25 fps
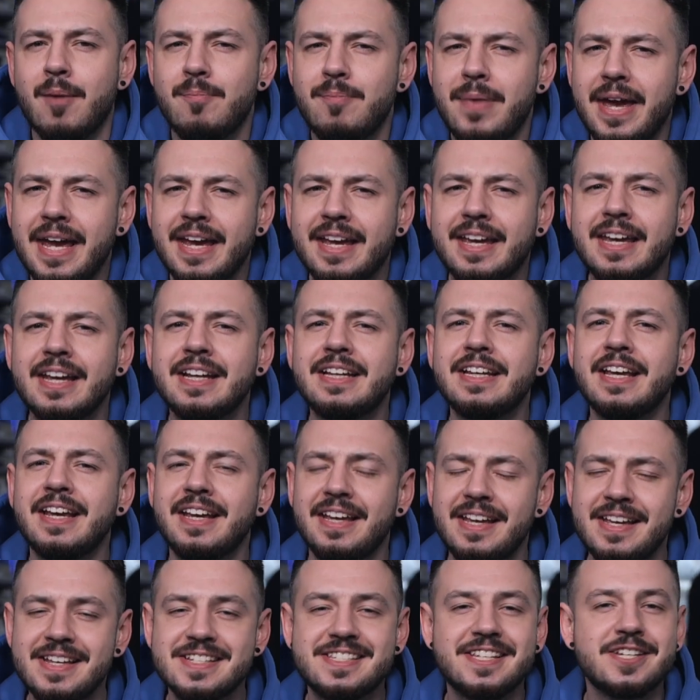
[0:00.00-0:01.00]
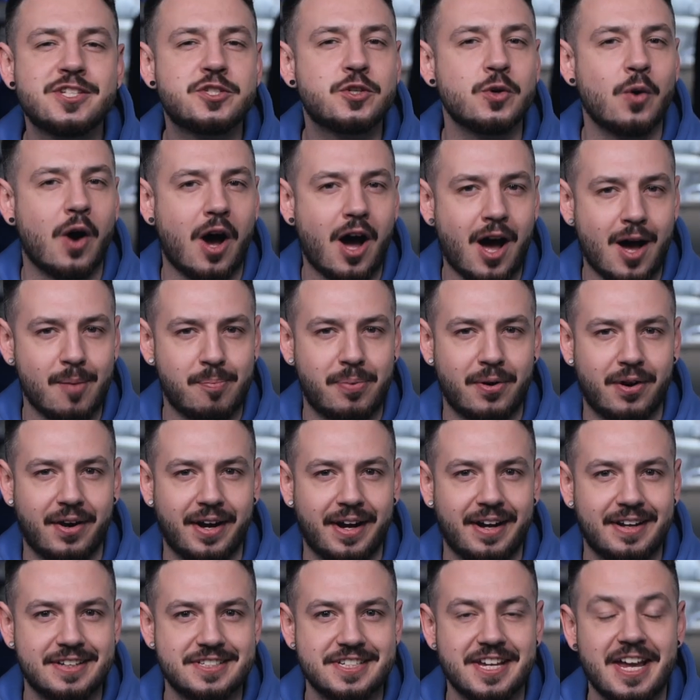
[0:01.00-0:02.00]
make it easy to
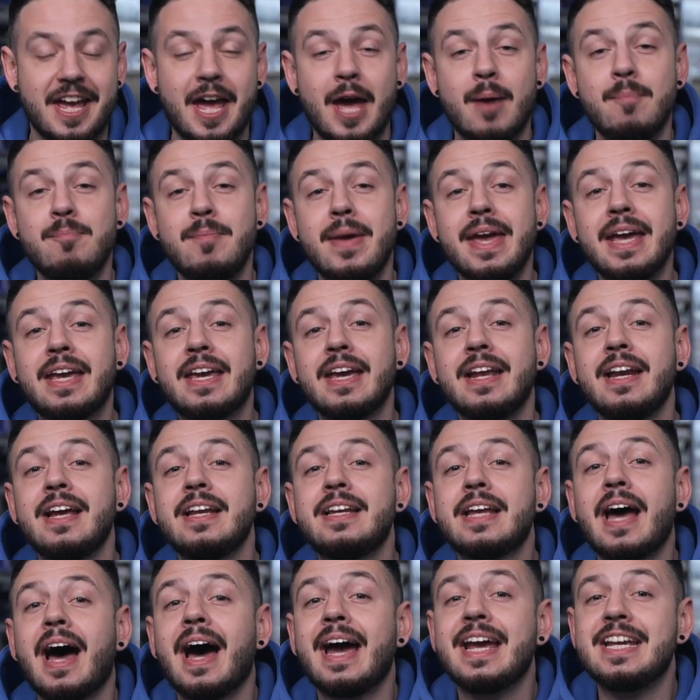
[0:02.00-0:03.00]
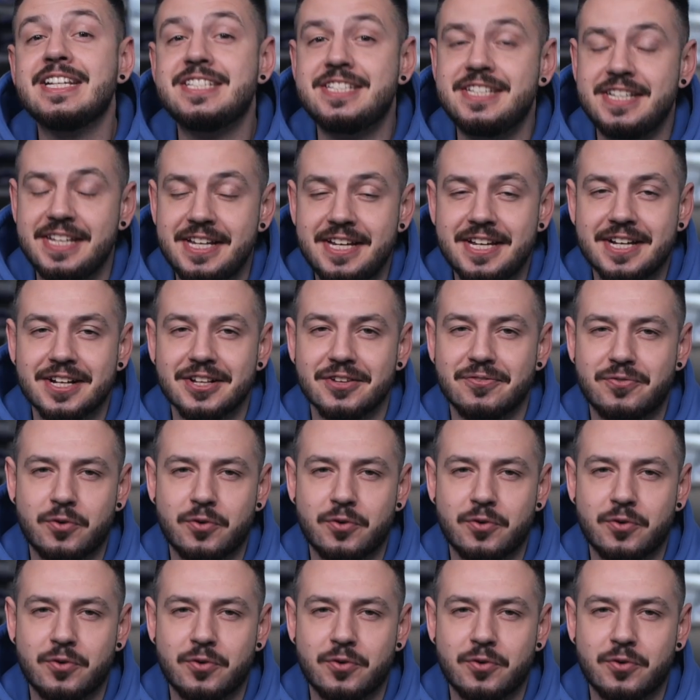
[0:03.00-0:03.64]
operate, making it ideal